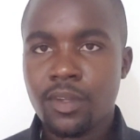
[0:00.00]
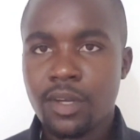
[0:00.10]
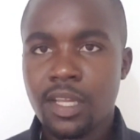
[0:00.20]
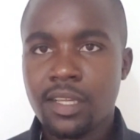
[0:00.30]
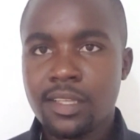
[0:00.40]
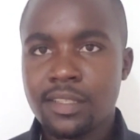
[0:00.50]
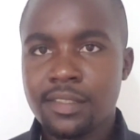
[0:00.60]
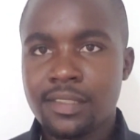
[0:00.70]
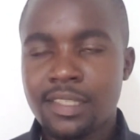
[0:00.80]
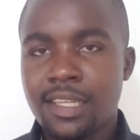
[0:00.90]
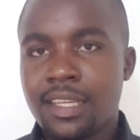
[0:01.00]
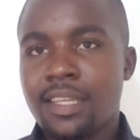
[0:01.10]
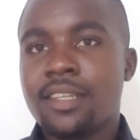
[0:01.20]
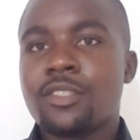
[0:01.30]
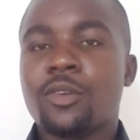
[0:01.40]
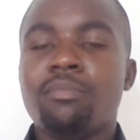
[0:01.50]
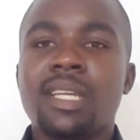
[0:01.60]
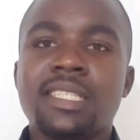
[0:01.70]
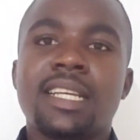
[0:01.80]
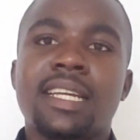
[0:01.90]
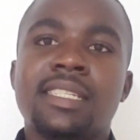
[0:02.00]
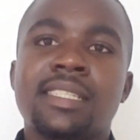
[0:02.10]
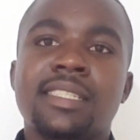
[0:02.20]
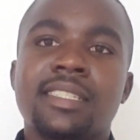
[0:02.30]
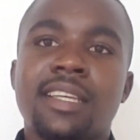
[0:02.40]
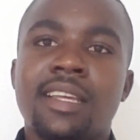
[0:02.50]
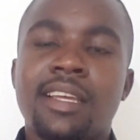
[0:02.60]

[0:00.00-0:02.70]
Okay, so basically